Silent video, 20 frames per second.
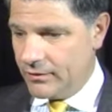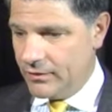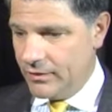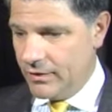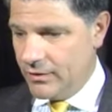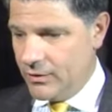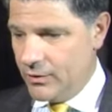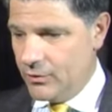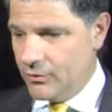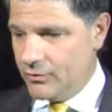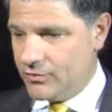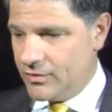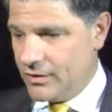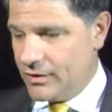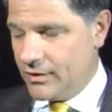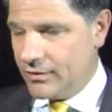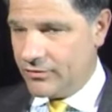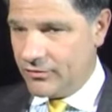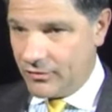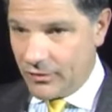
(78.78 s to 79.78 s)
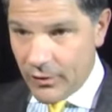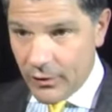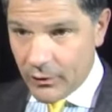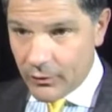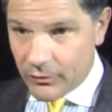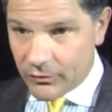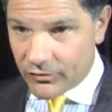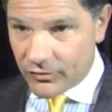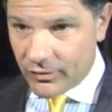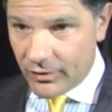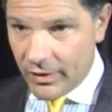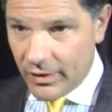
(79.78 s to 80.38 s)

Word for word: and use an excuse